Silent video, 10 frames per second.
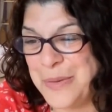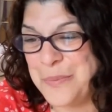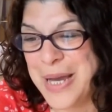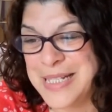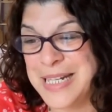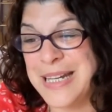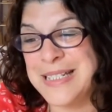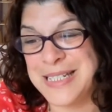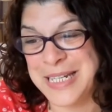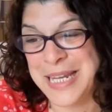But as an
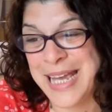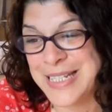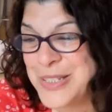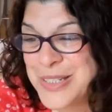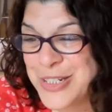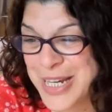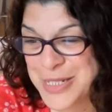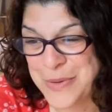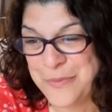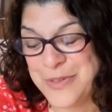entity, yes, she has
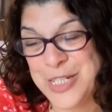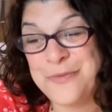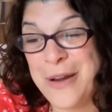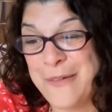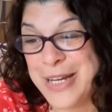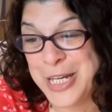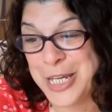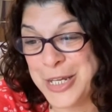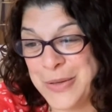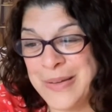been, she's very
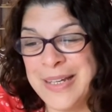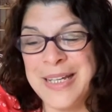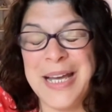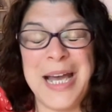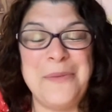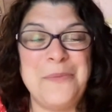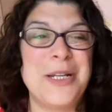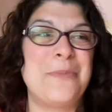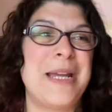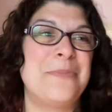new,
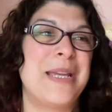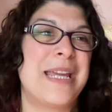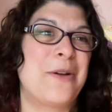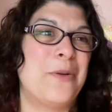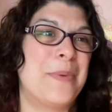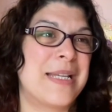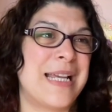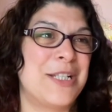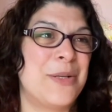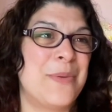which makes me giggle, because
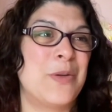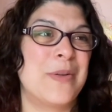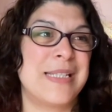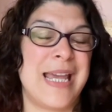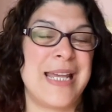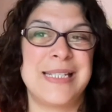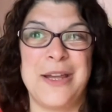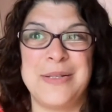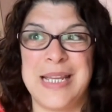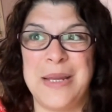actually we're talking to the
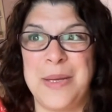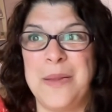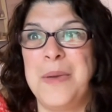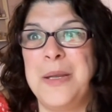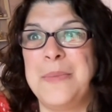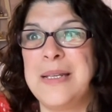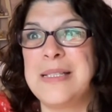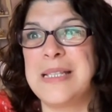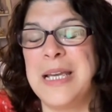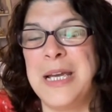SEO team at the
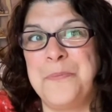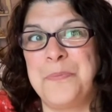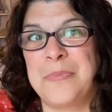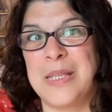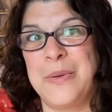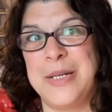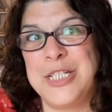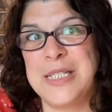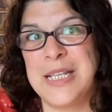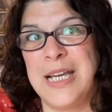moment, which
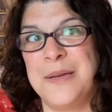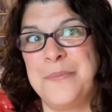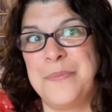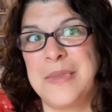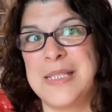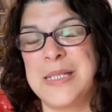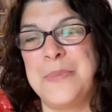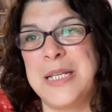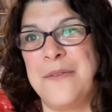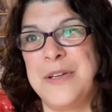is
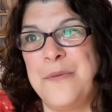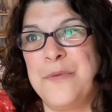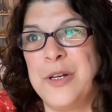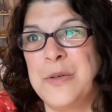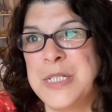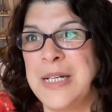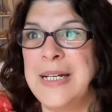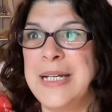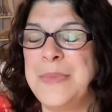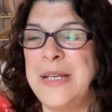somebody I've known for a long
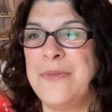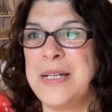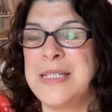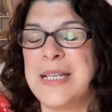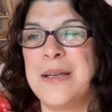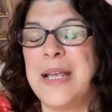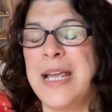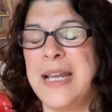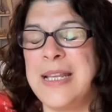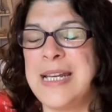time, and he runs an
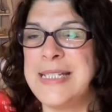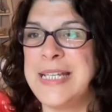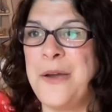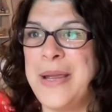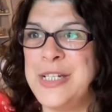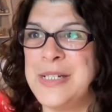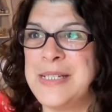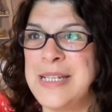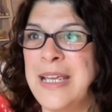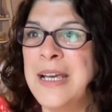SEO agency.